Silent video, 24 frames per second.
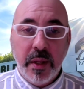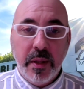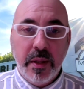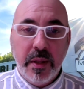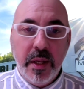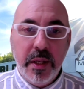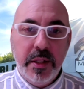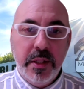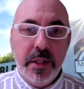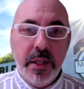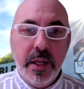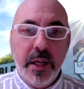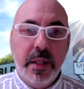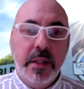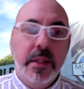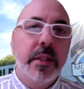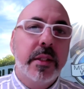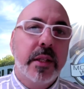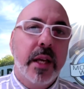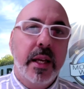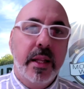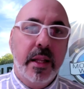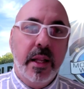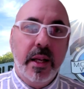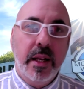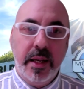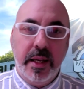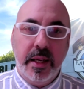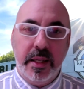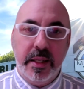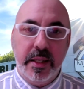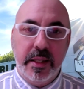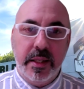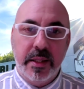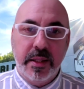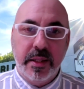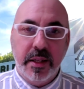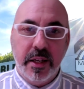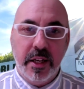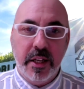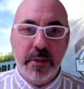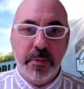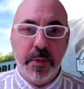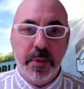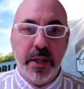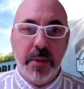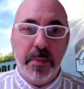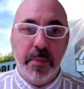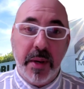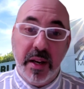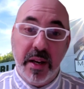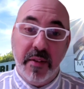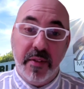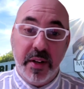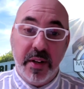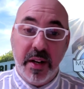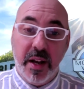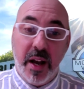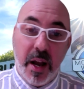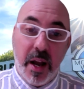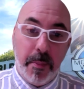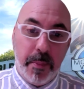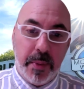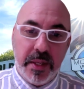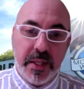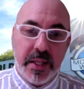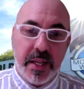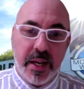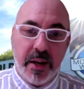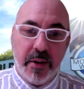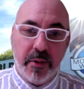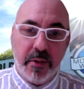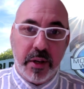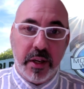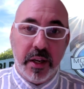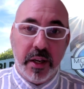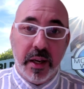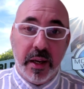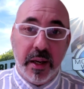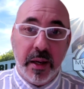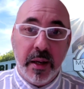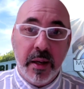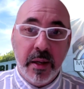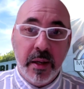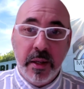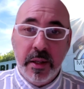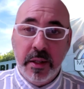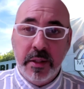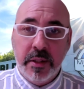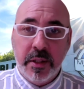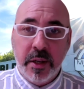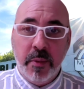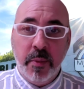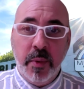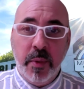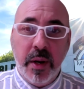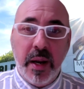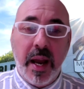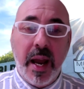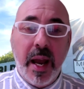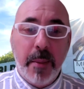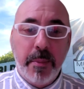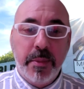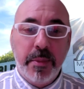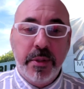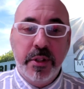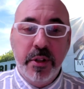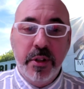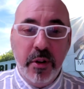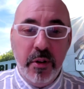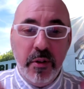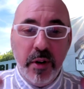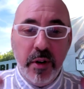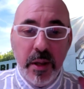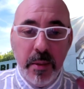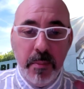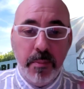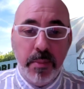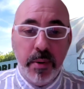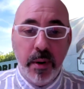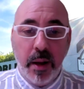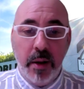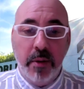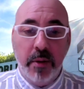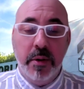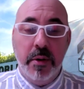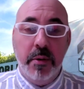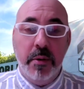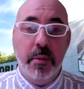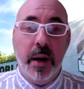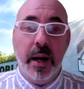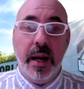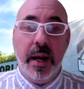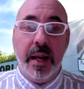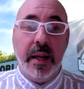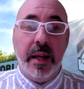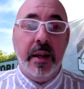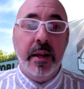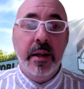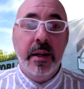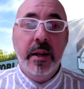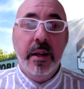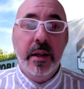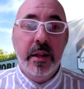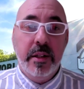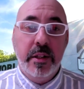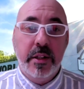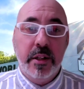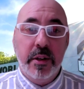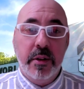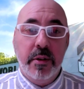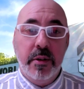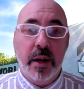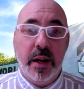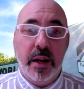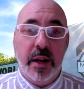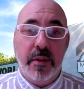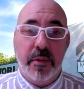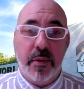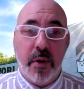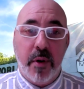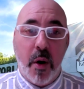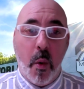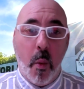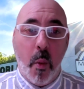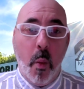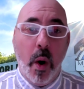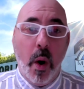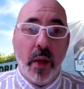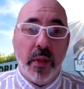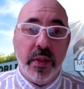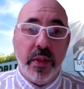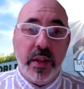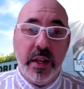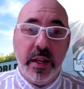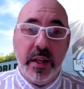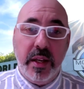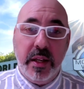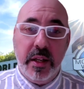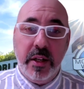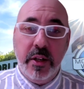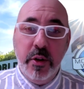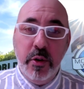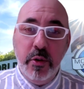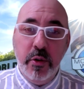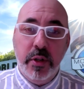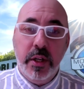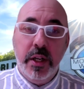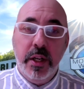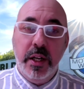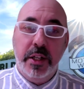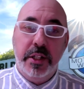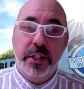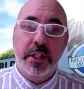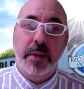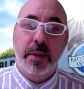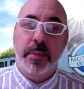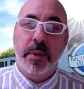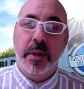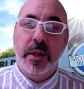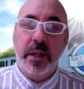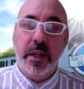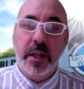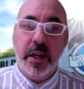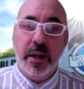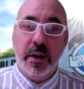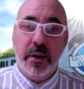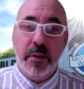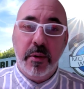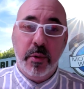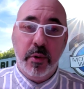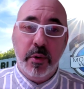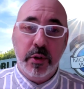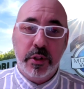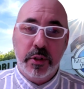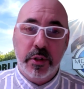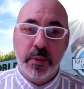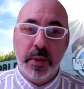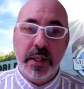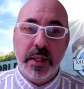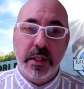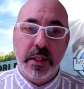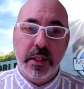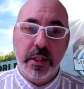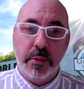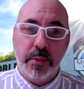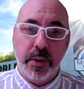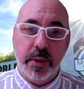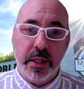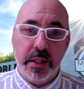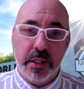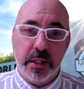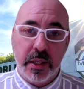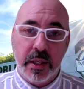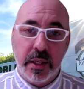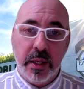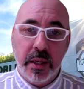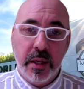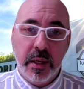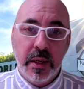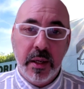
This year, to say the least, has been a bit of an up and down year. So we're absolutely blown away to have won the New Dealership of the Year Award 2020.